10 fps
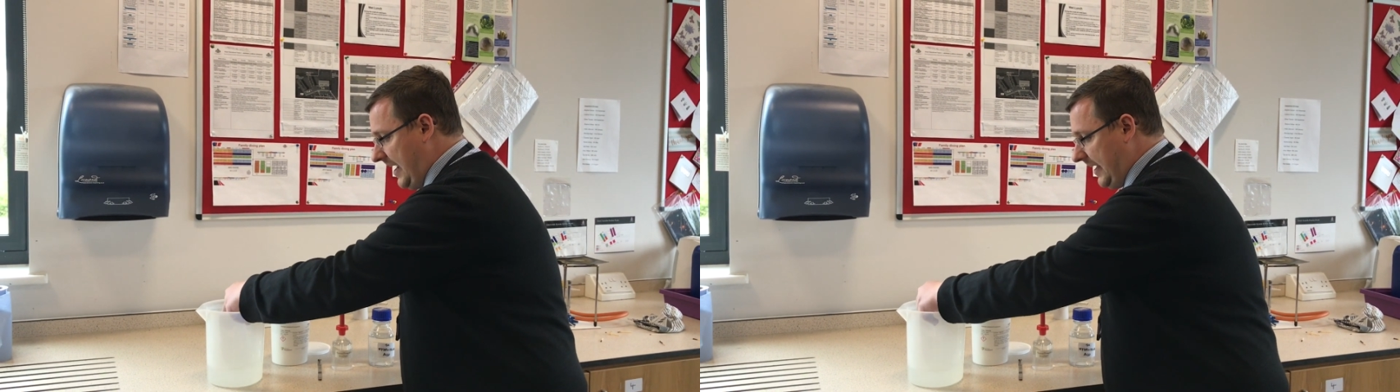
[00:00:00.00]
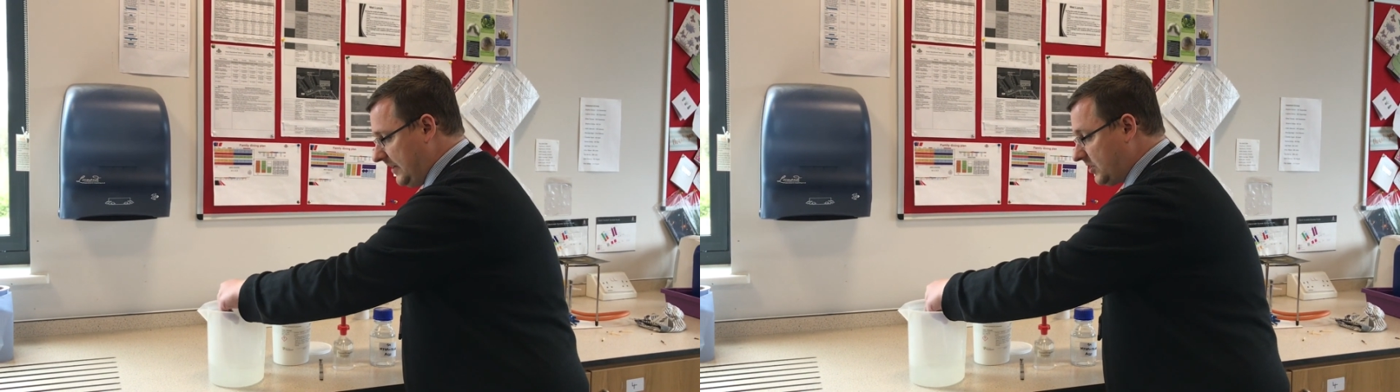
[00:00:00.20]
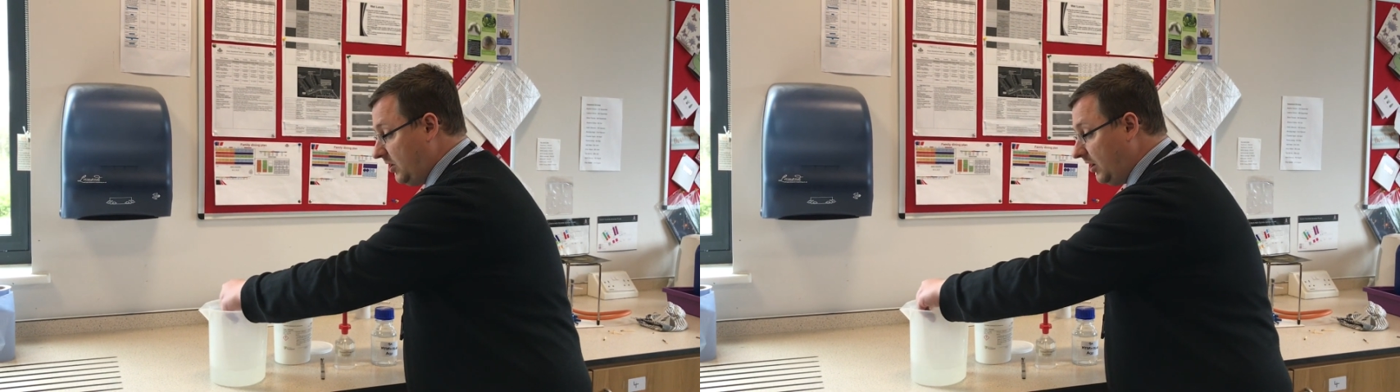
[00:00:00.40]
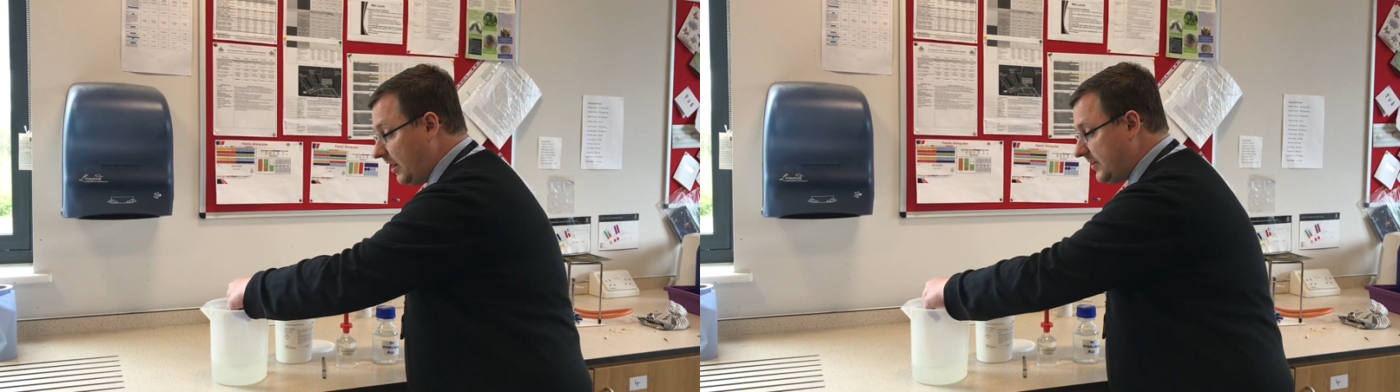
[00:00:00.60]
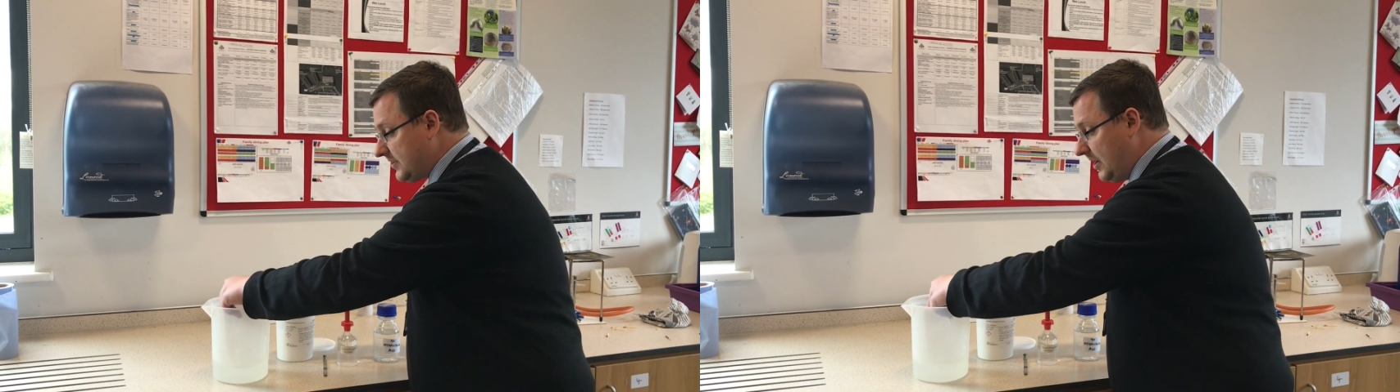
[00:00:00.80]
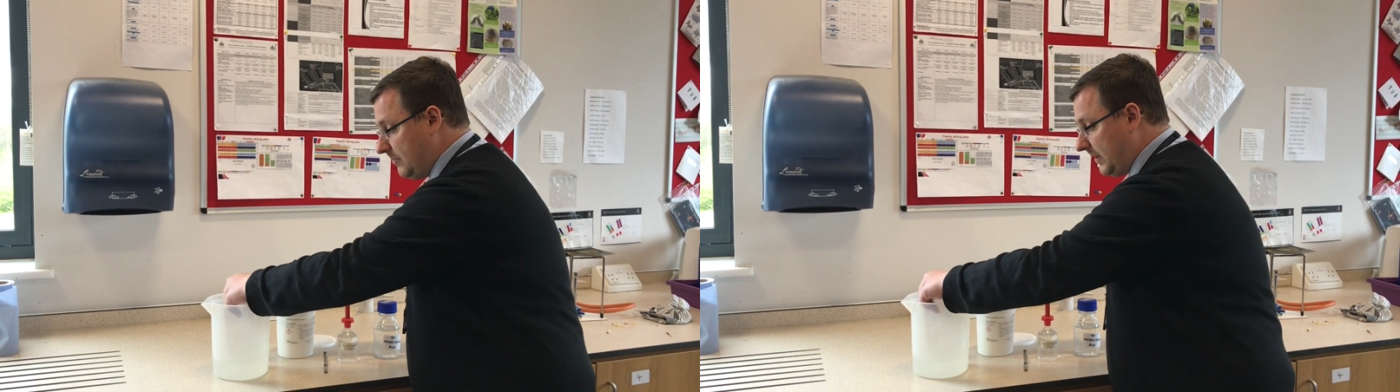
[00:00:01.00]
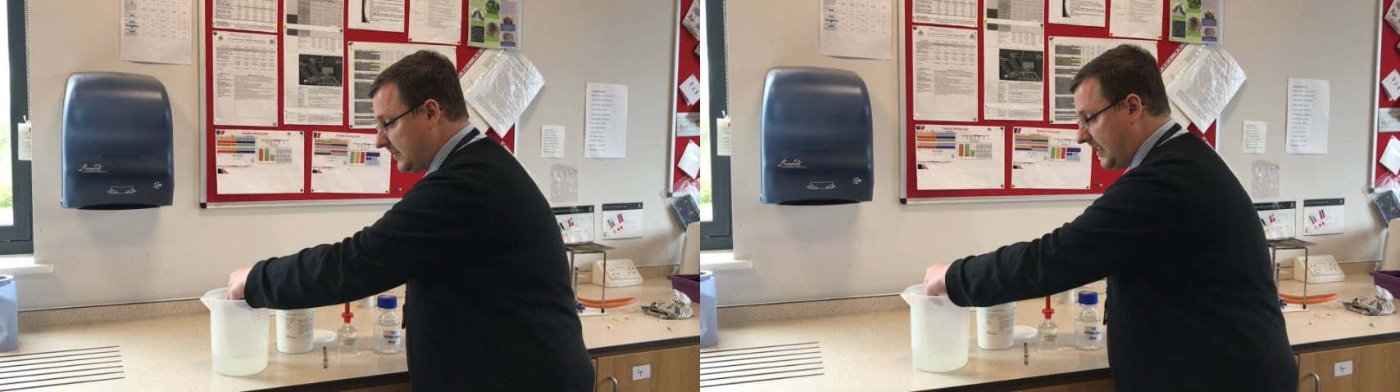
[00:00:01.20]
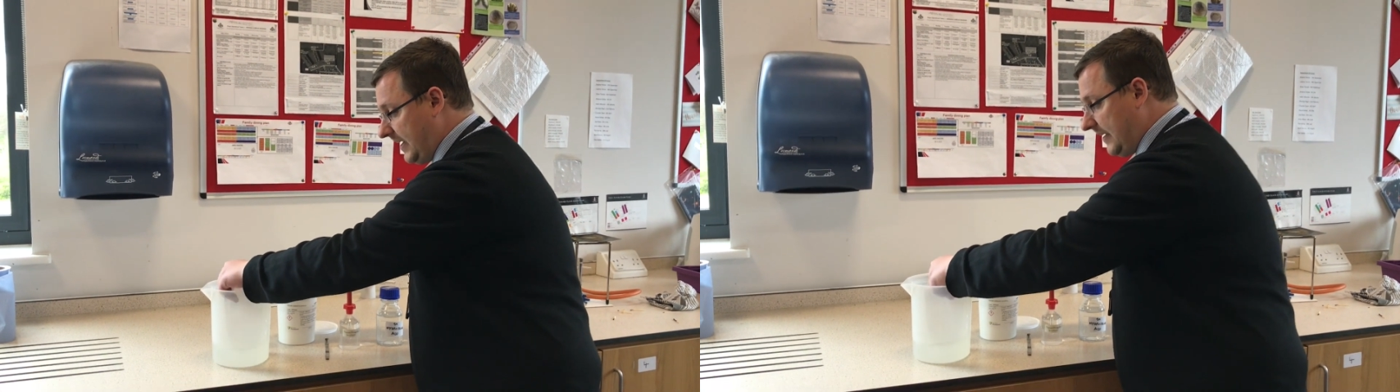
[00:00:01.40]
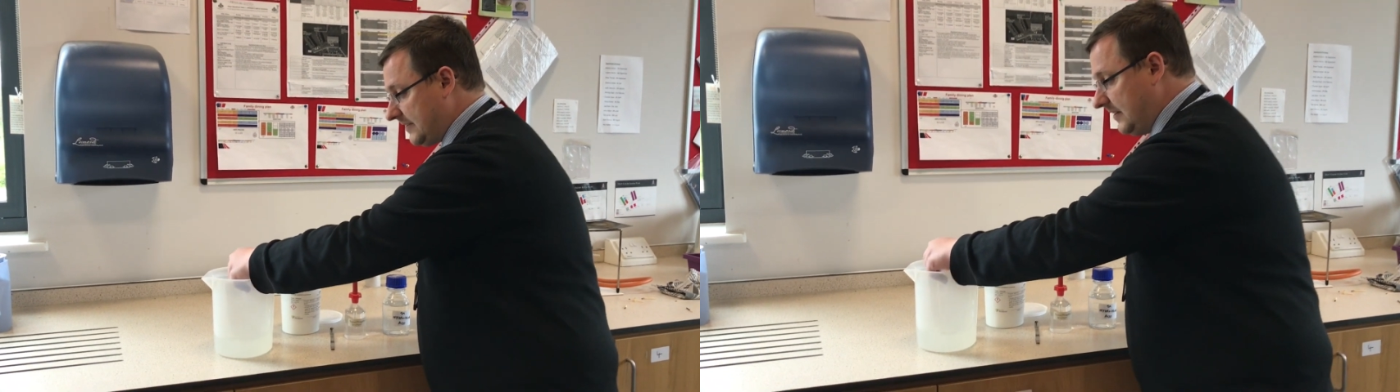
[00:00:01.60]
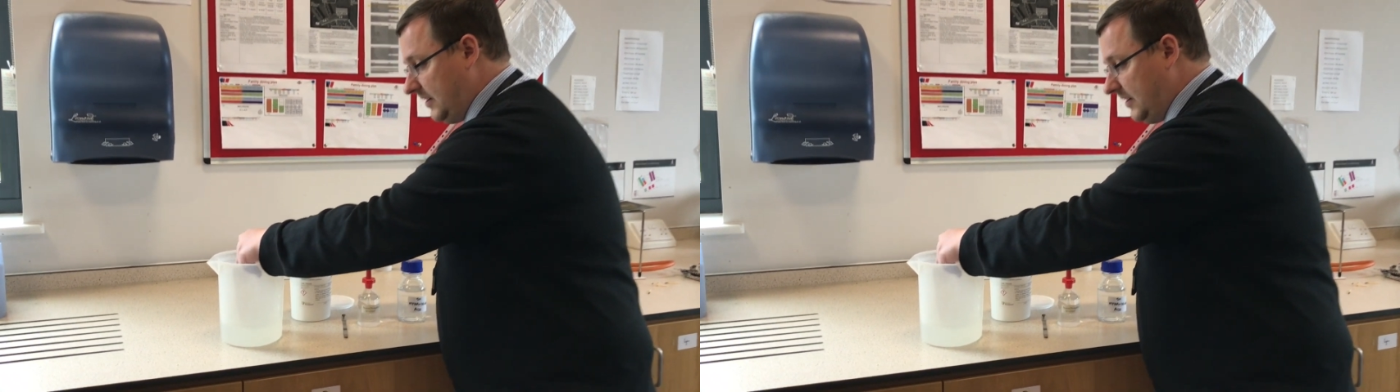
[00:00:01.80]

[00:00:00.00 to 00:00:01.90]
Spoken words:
and it's colourless because it has